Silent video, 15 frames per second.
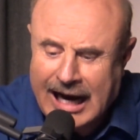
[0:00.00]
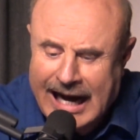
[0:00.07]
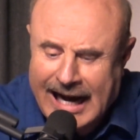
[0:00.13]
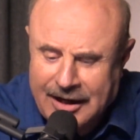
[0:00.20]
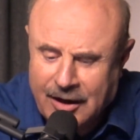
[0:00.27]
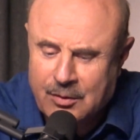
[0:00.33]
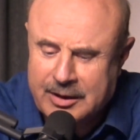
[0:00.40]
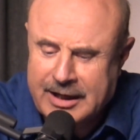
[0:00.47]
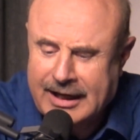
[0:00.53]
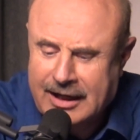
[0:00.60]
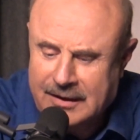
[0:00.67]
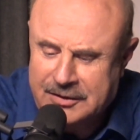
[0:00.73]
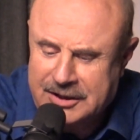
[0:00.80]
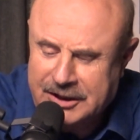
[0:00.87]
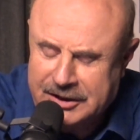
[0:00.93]
I don't
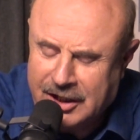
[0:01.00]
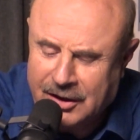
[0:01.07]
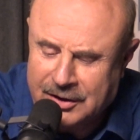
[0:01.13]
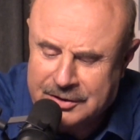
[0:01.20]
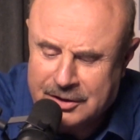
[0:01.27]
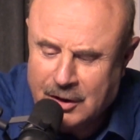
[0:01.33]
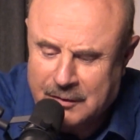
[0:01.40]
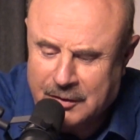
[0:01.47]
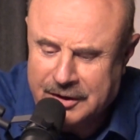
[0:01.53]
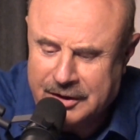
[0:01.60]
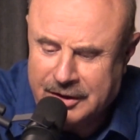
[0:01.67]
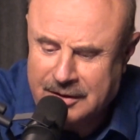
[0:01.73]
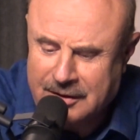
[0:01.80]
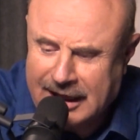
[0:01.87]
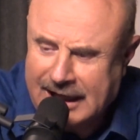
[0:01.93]
care if she turns over in
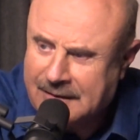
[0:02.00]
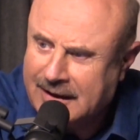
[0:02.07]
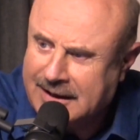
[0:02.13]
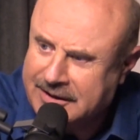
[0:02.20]
her grave.